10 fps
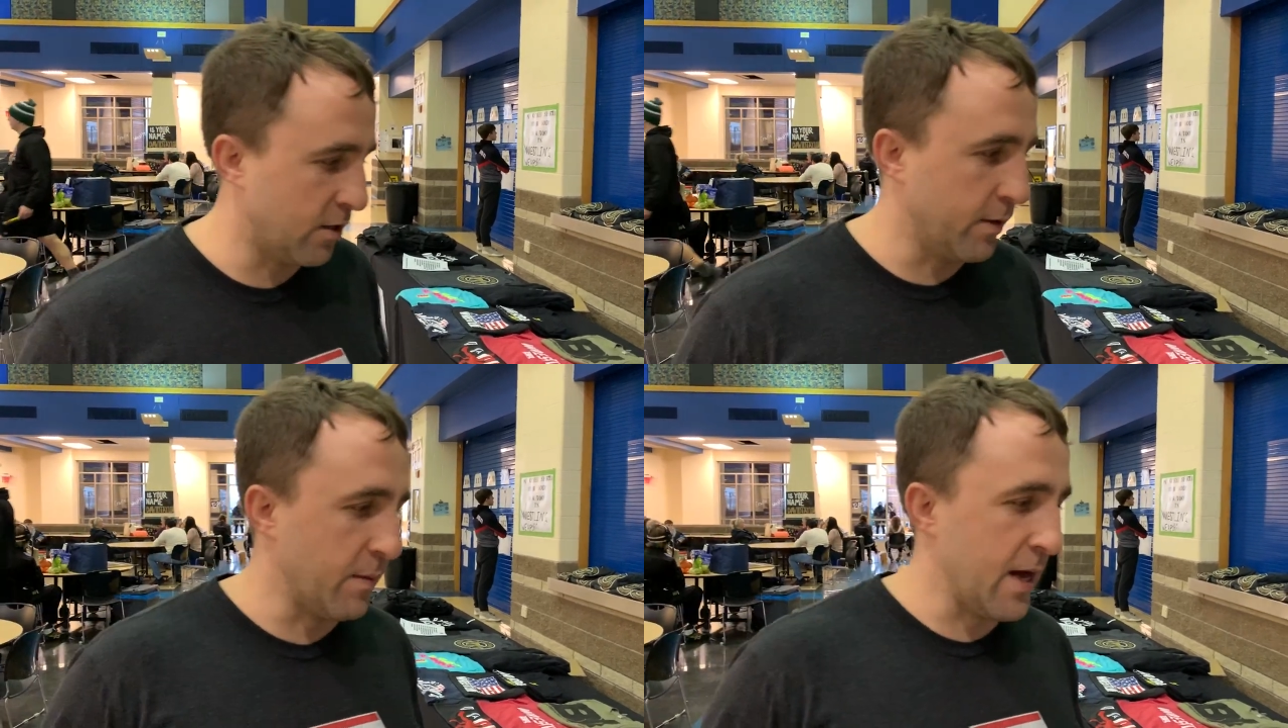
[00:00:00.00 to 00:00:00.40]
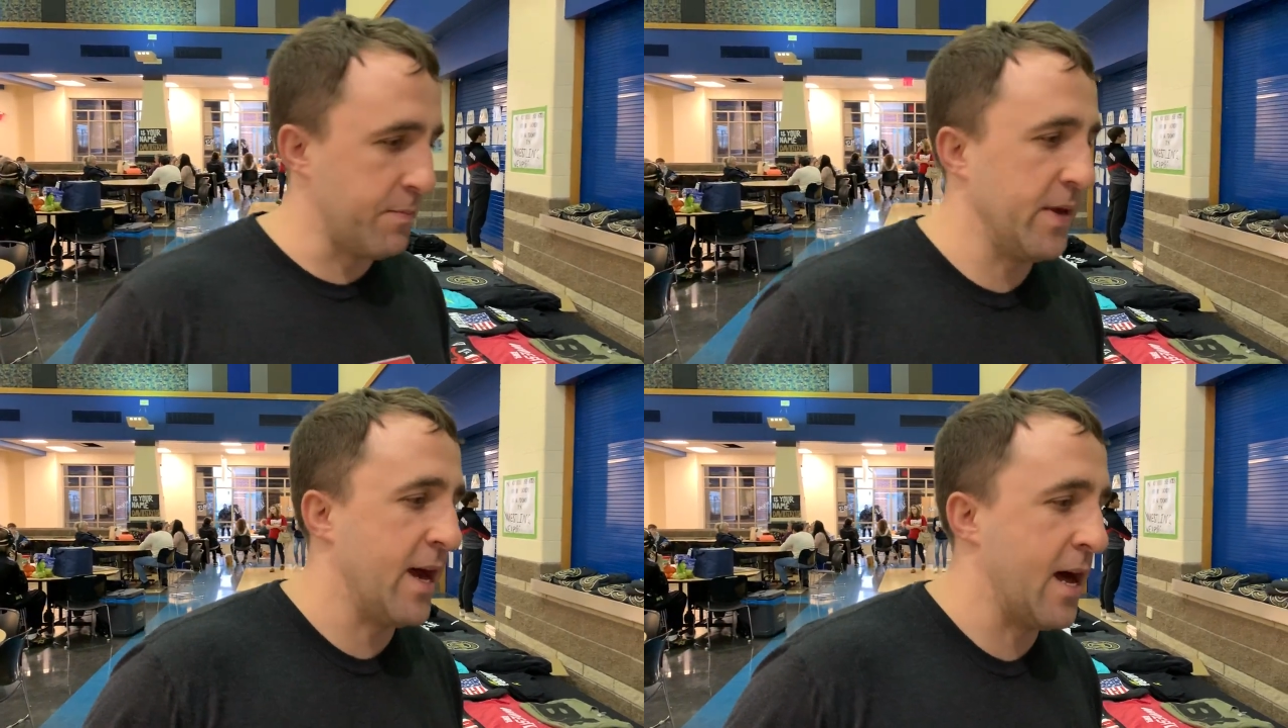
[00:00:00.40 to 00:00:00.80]
So we
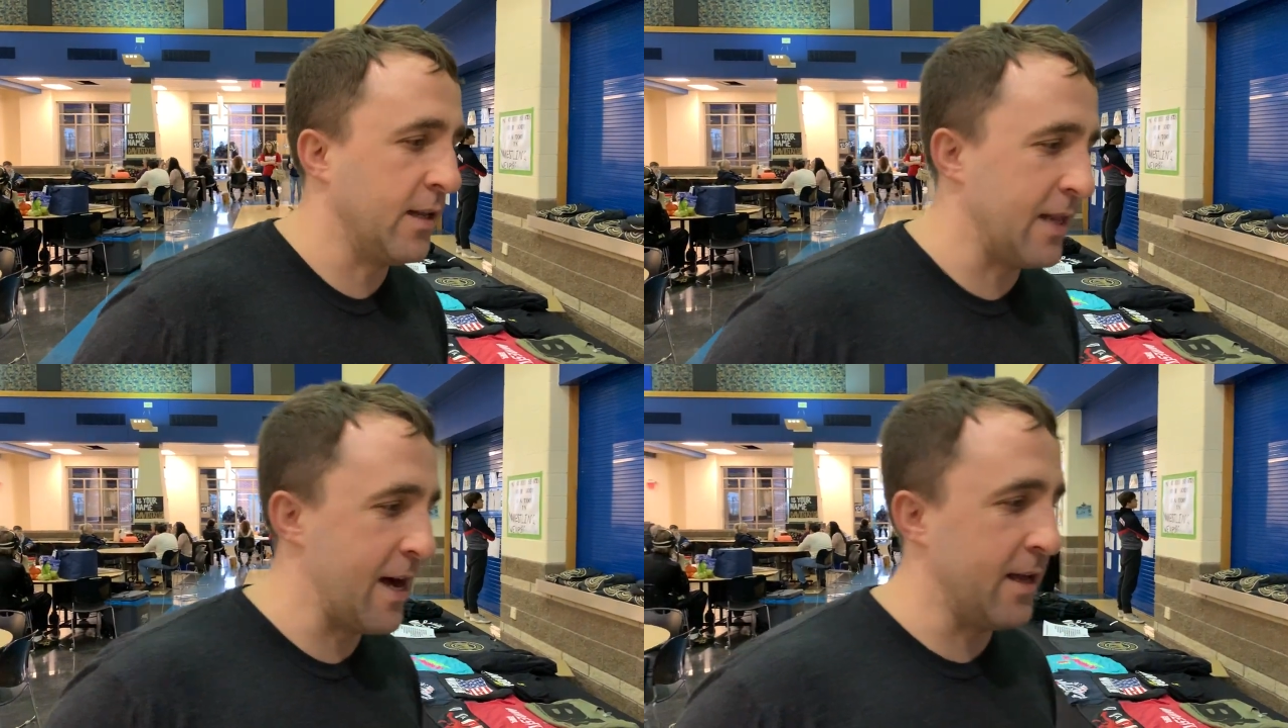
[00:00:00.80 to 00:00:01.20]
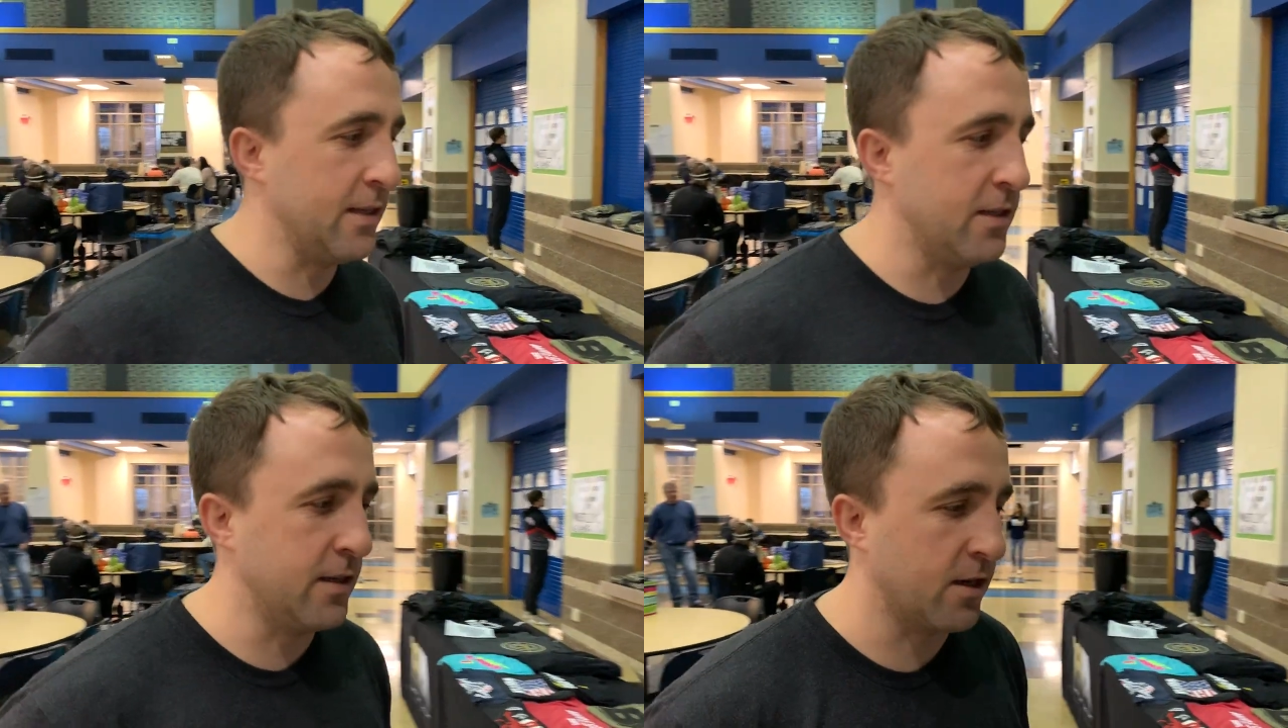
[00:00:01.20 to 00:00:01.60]
might be adding
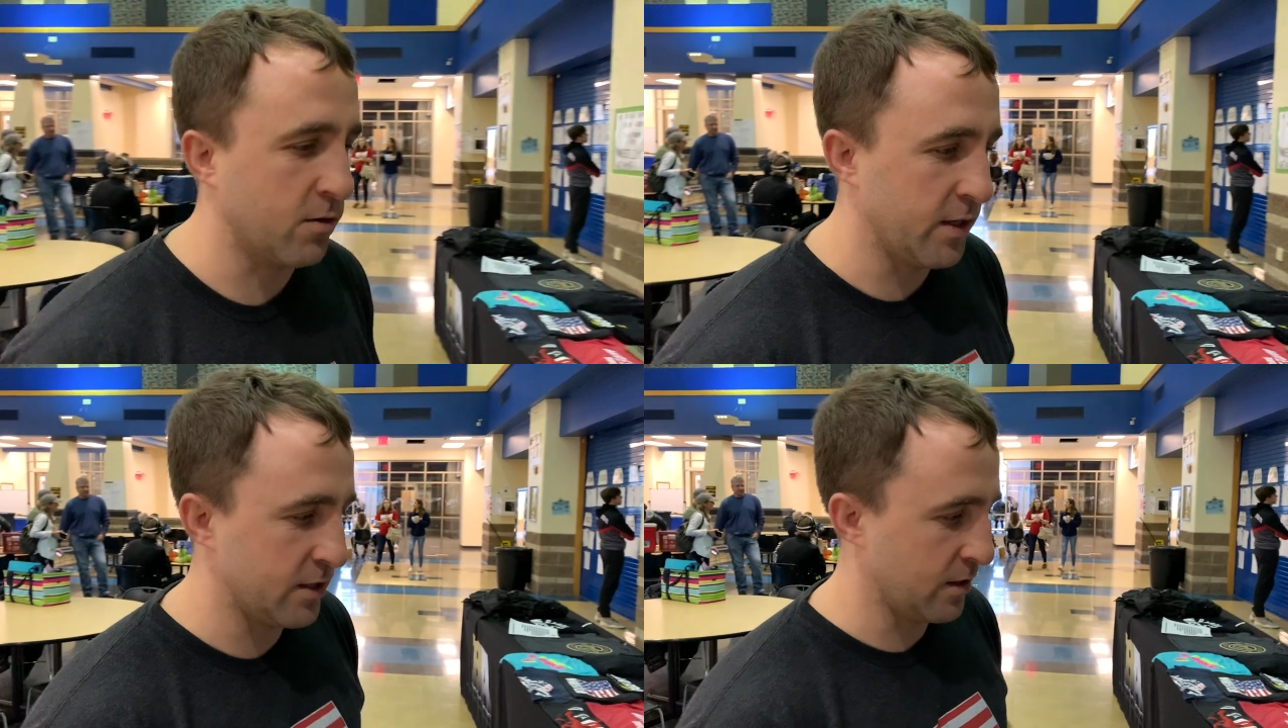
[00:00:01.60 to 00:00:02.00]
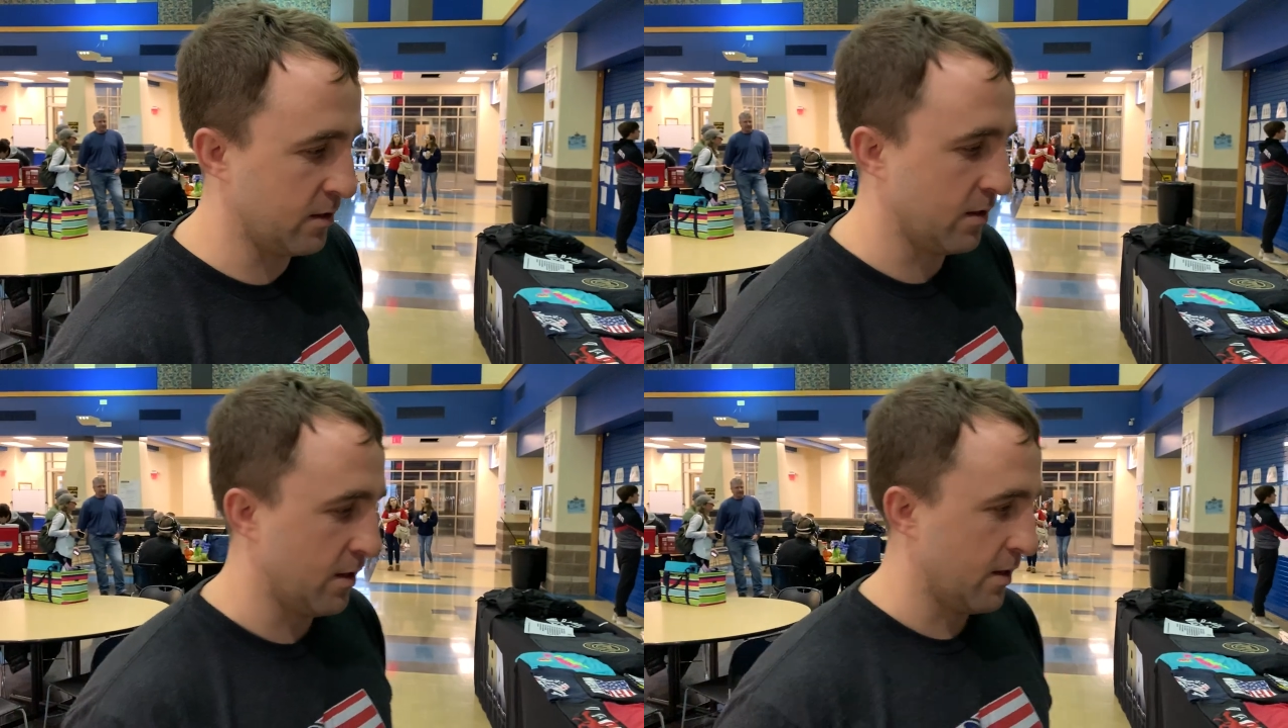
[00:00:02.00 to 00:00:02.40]
that into the
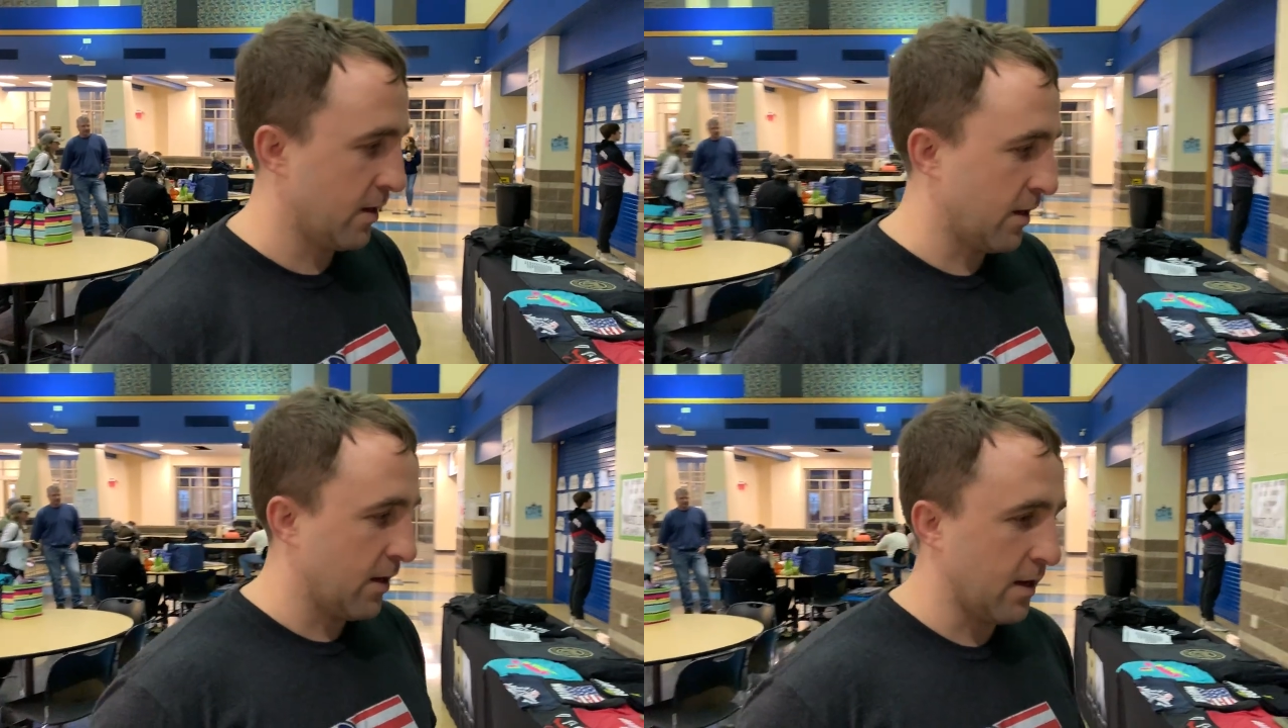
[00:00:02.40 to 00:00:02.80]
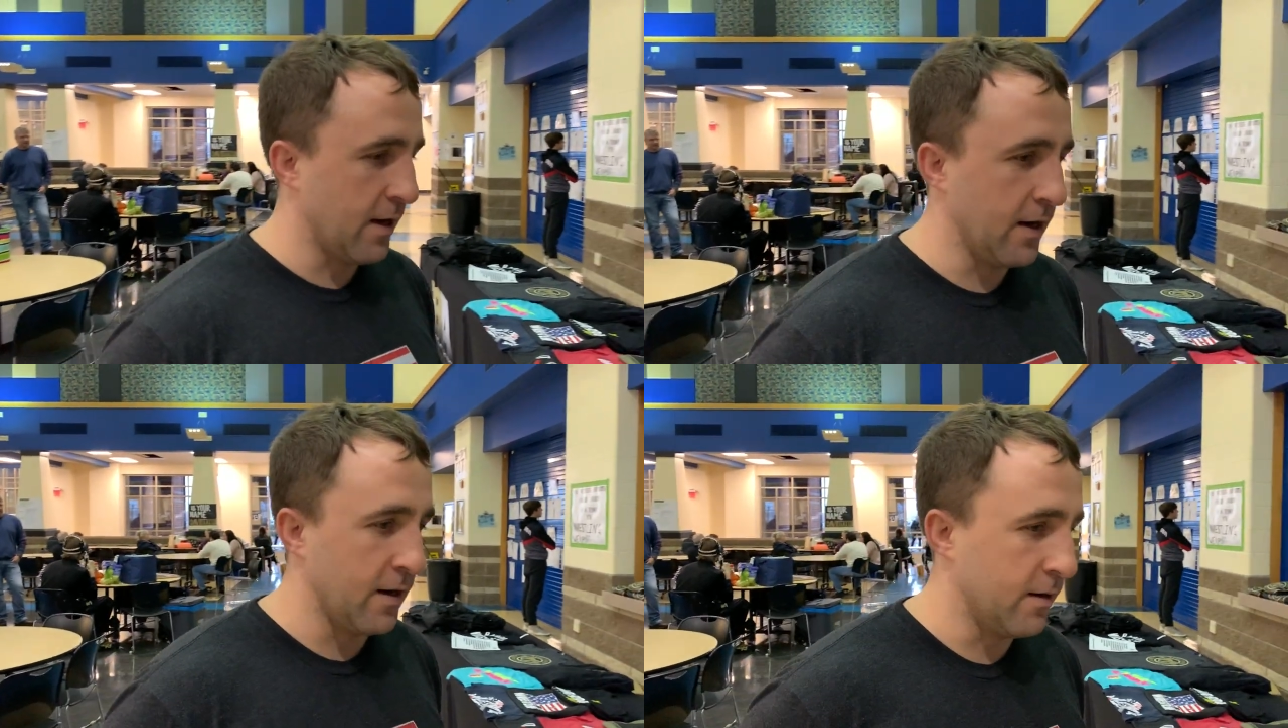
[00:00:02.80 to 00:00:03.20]
equation. Okay.
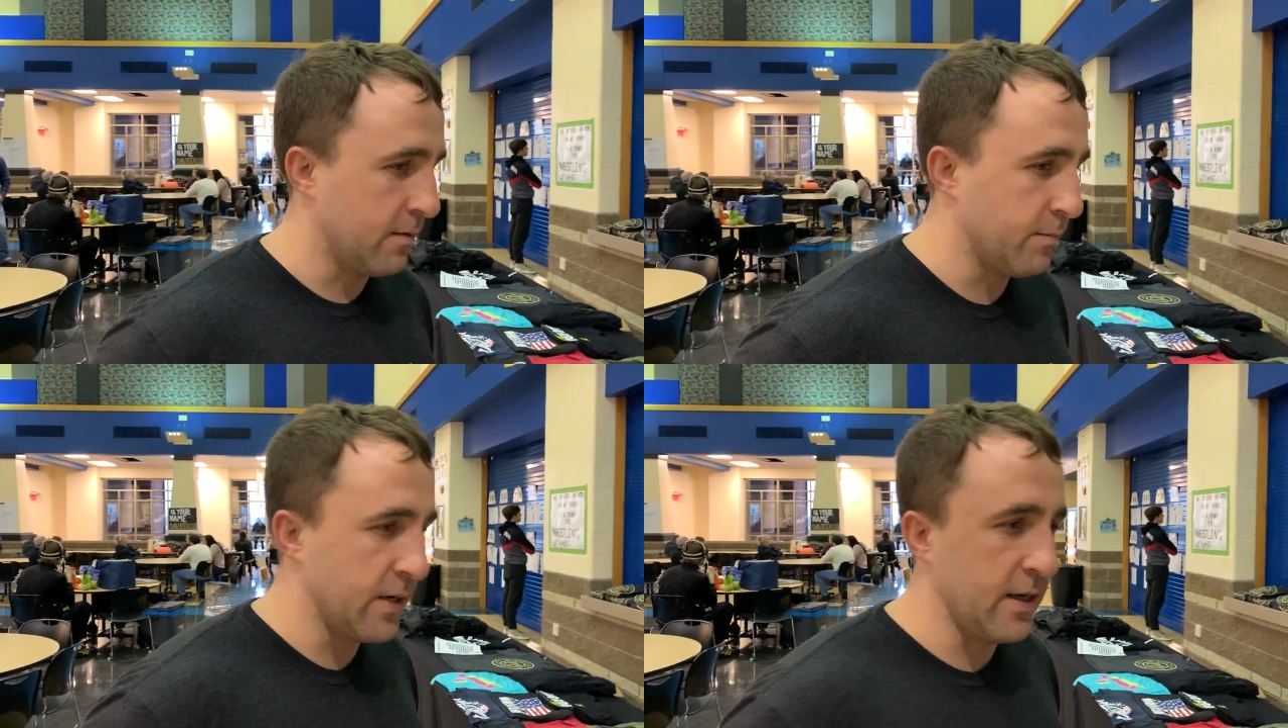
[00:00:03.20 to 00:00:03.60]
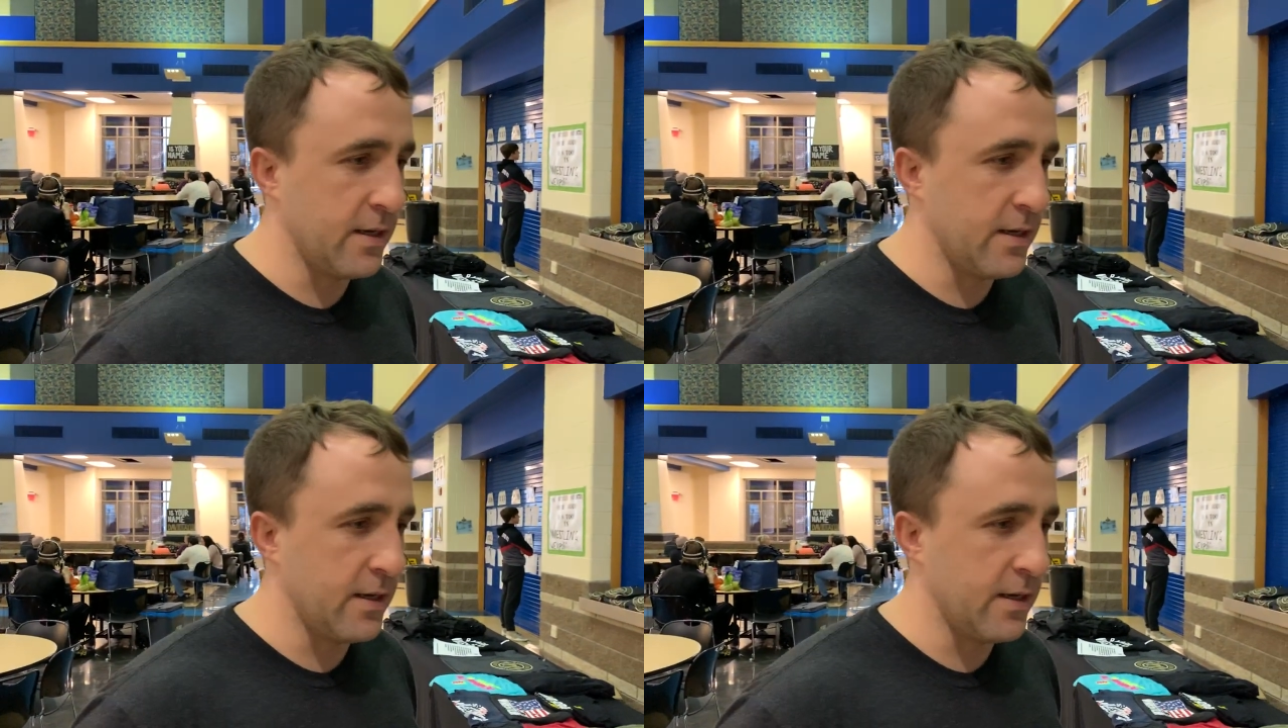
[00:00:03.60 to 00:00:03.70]
Um, Let's